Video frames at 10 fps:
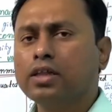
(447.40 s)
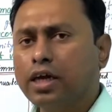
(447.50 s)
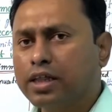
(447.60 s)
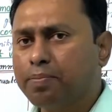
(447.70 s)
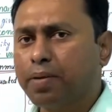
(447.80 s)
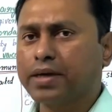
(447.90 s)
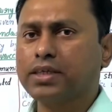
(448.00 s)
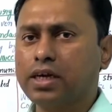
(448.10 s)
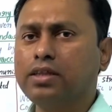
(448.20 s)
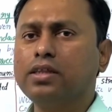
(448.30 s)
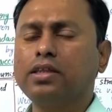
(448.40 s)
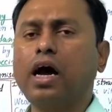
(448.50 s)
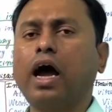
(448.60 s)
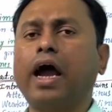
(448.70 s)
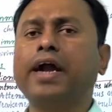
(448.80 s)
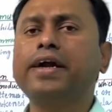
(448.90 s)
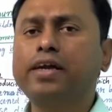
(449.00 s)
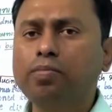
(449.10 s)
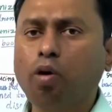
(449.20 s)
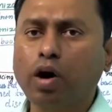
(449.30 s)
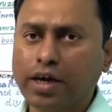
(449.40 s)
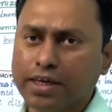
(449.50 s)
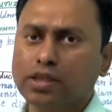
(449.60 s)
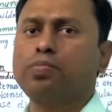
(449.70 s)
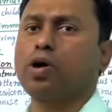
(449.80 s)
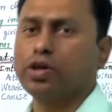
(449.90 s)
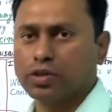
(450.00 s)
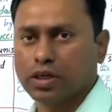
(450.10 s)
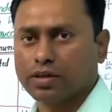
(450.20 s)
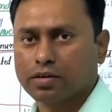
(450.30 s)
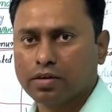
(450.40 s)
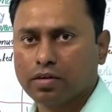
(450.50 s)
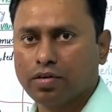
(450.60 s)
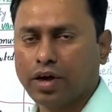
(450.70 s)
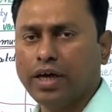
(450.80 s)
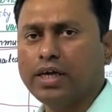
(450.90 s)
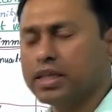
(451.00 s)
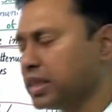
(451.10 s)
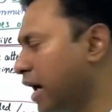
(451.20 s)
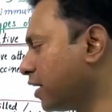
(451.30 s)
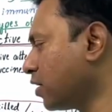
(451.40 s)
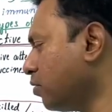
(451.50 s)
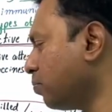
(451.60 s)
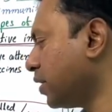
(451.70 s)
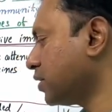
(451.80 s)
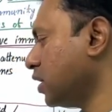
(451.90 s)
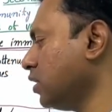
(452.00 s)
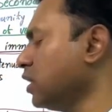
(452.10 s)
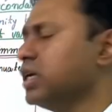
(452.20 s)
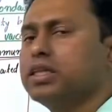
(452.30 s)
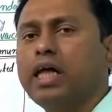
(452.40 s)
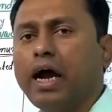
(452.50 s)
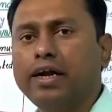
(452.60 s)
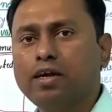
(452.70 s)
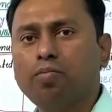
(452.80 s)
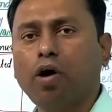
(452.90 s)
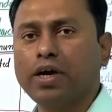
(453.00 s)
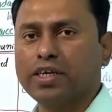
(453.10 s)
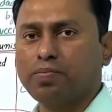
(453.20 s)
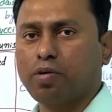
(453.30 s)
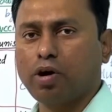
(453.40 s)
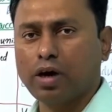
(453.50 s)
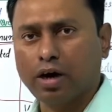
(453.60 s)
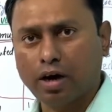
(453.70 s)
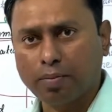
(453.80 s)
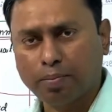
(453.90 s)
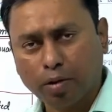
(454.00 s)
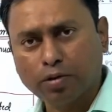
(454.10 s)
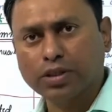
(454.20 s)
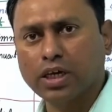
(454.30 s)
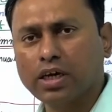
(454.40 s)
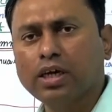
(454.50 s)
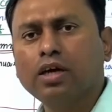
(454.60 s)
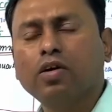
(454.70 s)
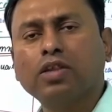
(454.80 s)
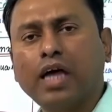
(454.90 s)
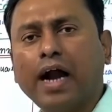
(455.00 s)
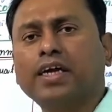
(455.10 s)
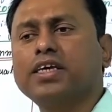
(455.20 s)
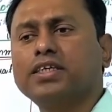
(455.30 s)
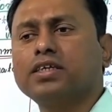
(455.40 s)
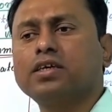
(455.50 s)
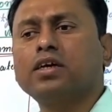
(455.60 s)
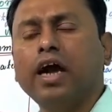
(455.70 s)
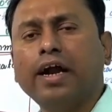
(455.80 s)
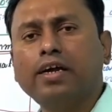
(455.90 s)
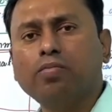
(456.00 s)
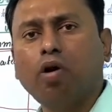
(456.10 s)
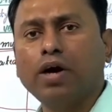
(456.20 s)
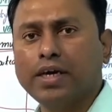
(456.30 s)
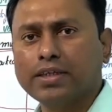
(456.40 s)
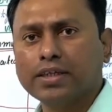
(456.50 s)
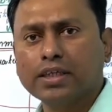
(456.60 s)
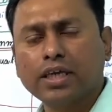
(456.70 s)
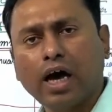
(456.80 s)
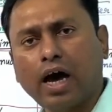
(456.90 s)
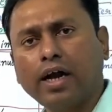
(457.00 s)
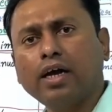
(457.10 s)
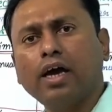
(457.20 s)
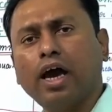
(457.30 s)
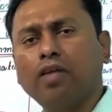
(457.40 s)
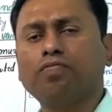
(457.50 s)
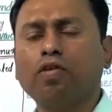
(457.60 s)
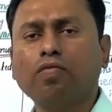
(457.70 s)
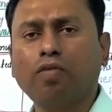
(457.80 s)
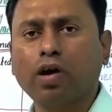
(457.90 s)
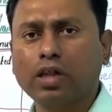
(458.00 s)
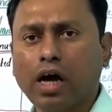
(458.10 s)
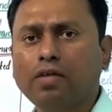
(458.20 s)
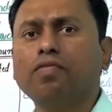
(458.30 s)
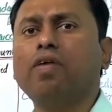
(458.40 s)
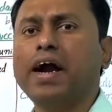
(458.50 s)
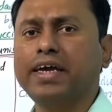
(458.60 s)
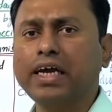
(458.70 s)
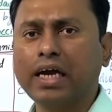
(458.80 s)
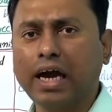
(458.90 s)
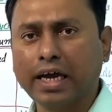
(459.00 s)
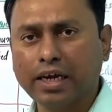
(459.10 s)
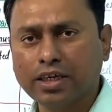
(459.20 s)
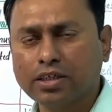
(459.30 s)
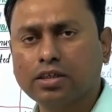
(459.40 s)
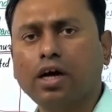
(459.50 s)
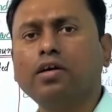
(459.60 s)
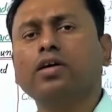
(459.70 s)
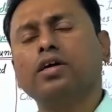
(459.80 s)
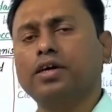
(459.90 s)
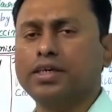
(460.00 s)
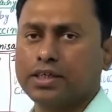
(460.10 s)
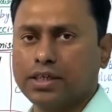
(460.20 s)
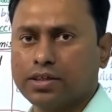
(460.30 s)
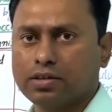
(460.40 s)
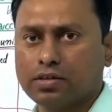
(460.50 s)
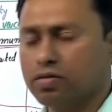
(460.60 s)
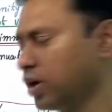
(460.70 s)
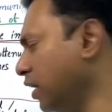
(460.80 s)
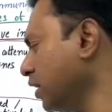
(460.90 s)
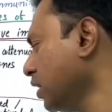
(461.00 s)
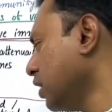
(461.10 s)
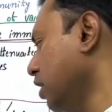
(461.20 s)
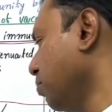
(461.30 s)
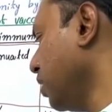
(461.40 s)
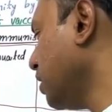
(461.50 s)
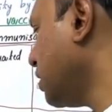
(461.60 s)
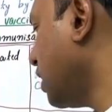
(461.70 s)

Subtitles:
in the person the antibody is producing. Okay, in that person the antibody is producing, that is antibodies are helpful for the fighting against the disease. Okay, it means